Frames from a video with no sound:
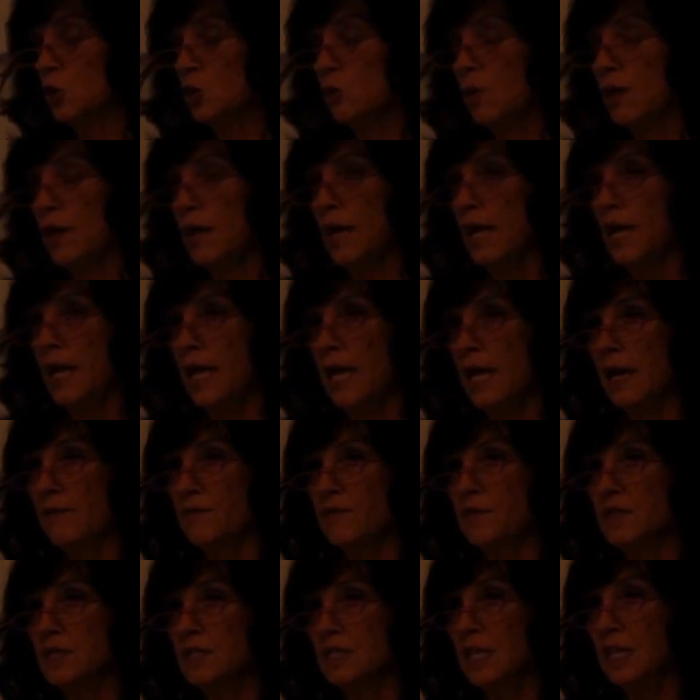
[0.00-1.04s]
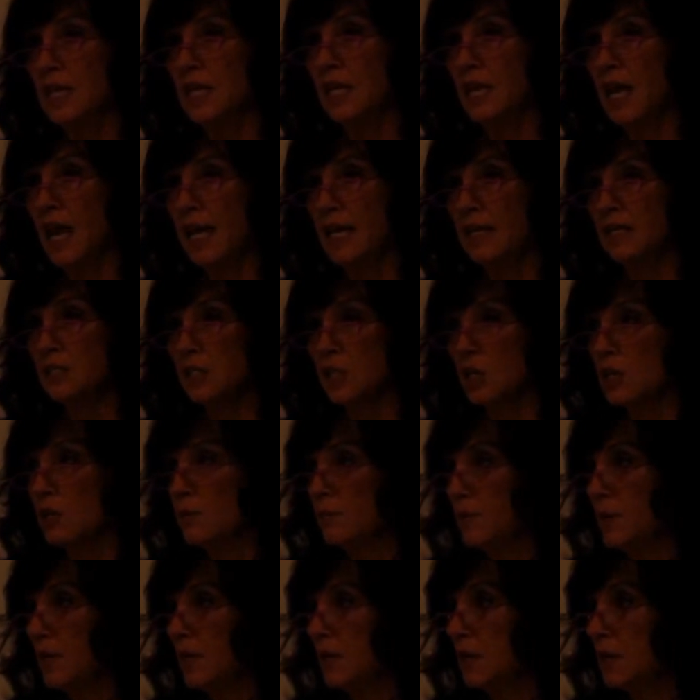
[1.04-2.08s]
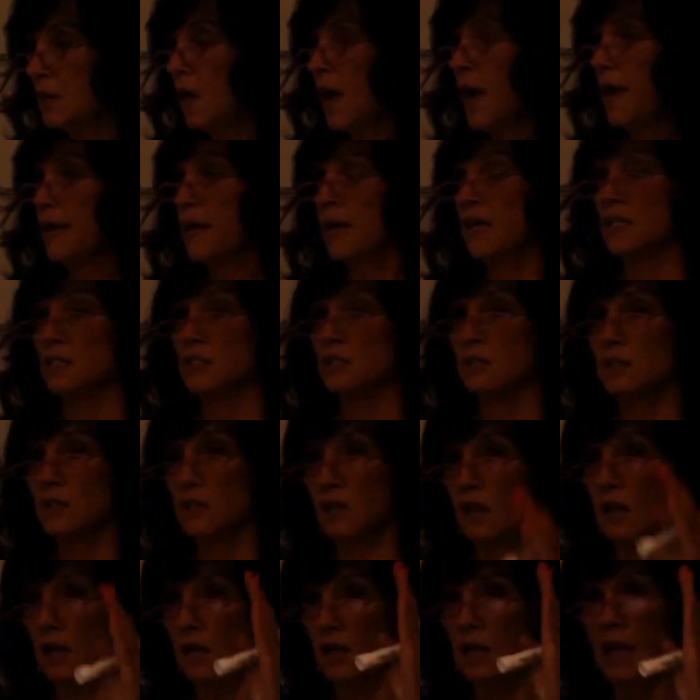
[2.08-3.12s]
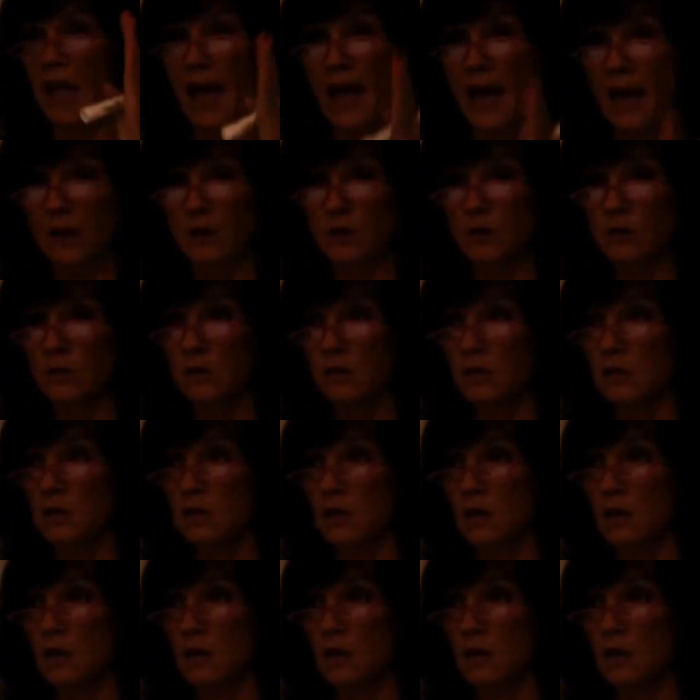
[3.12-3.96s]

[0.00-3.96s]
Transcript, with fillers: you if the DNA is going to be like a, a ladder,